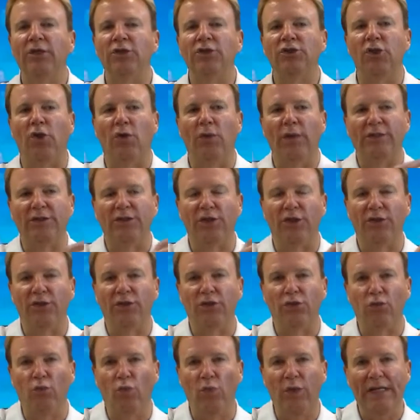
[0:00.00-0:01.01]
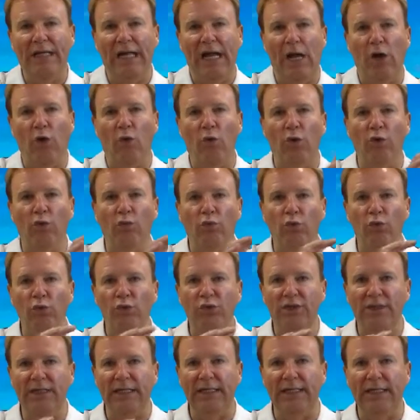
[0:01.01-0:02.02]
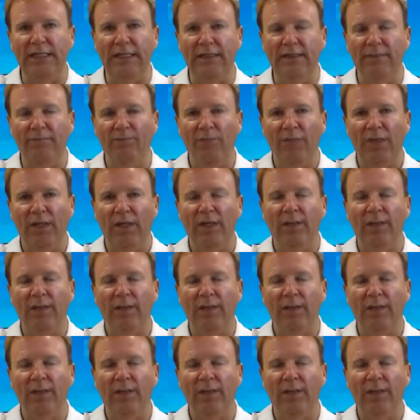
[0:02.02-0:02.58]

So it's a 3-hour routine.